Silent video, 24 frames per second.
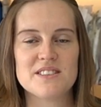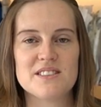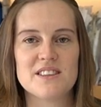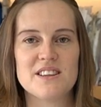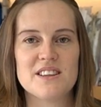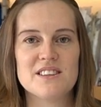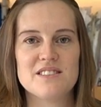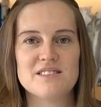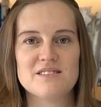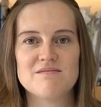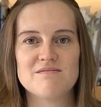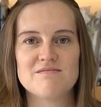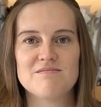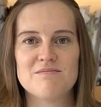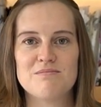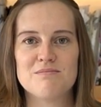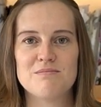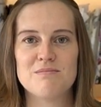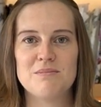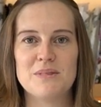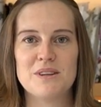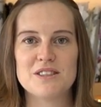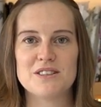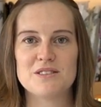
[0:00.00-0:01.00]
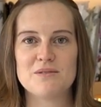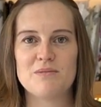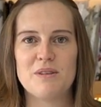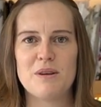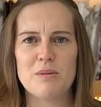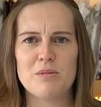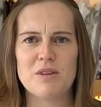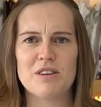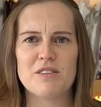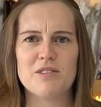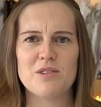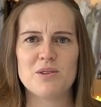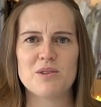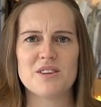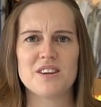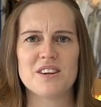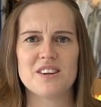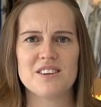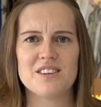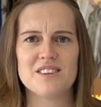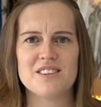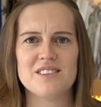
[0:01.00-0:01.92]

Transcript: isn't it? Mm. Makes the fabric feel thicker.